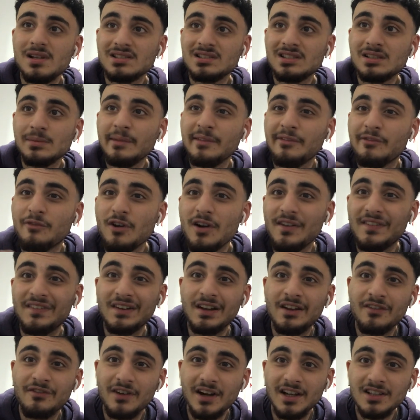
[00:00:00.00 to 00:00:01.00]
As I said before,
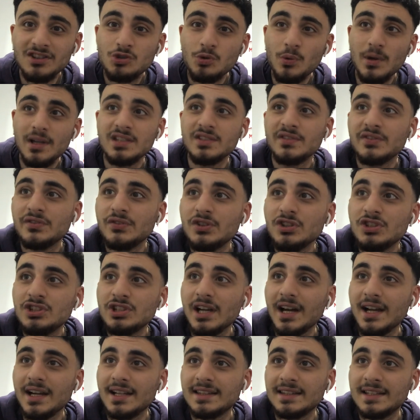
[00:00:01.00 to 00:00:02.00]
if I had to raise
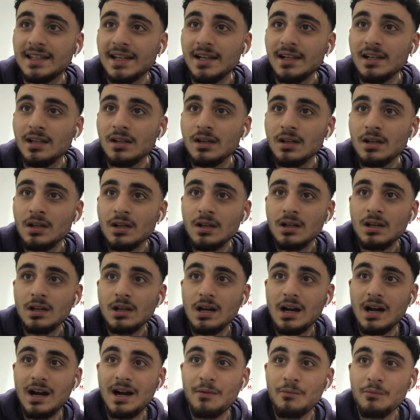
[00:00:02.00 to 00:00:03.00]
future out of 10,
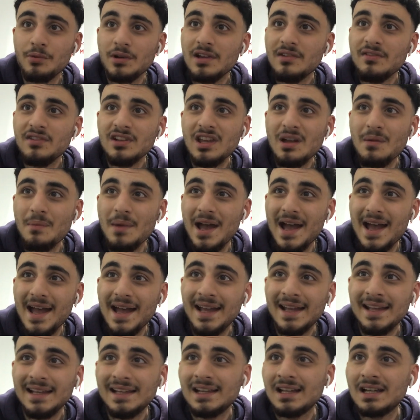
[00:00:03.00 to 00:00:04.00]
I'm giving him an
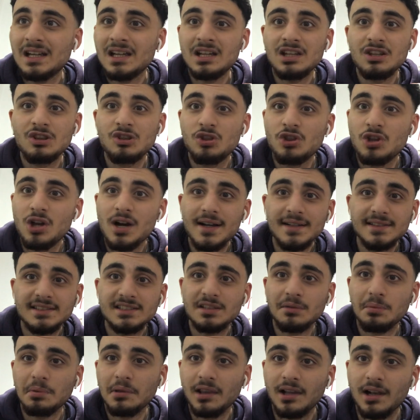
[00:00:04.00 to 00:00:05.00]
8, 9,
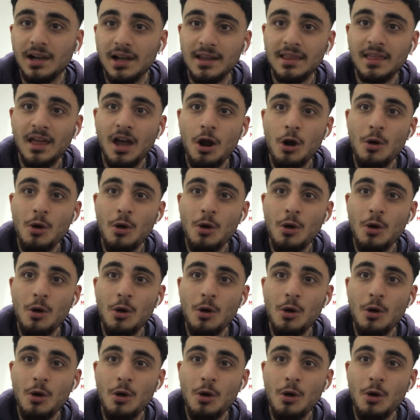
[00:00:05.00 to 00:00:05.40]
something like that.